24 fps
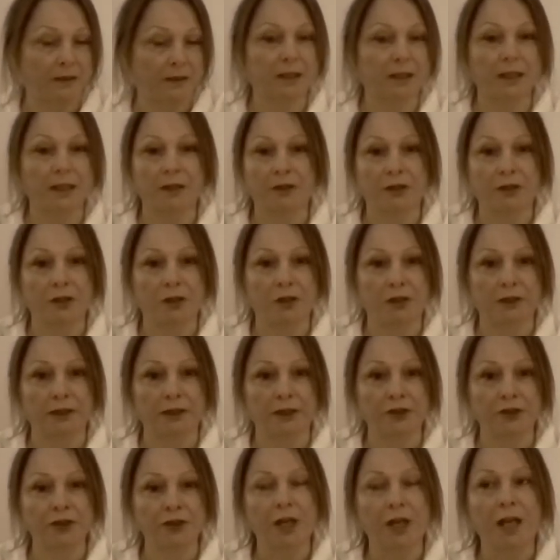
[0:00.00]

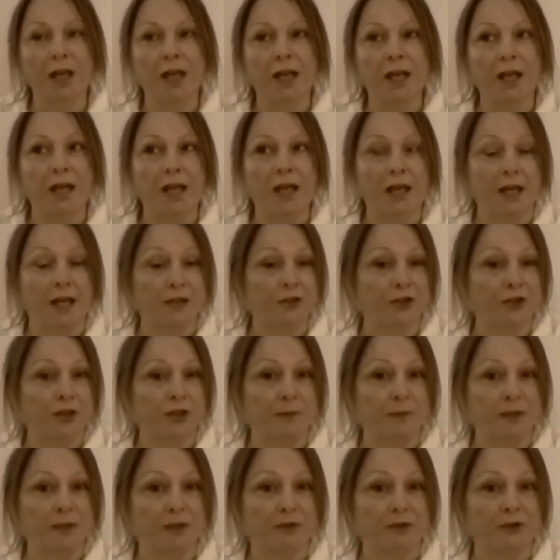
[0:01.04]

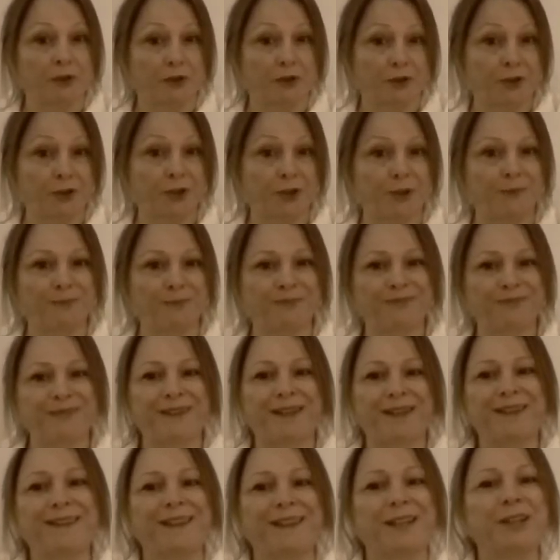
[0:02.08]
kiaracollege@gmail.com.
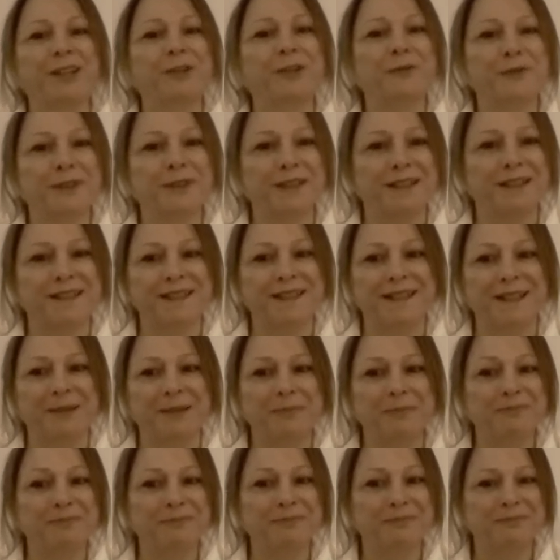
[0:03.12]
Thank you for listening.
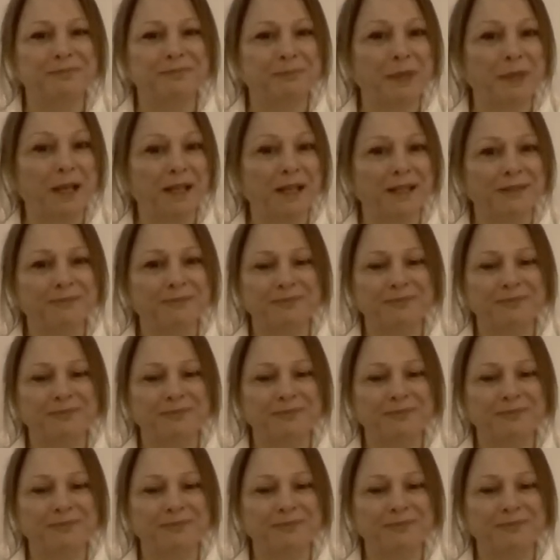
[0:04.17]
Bye.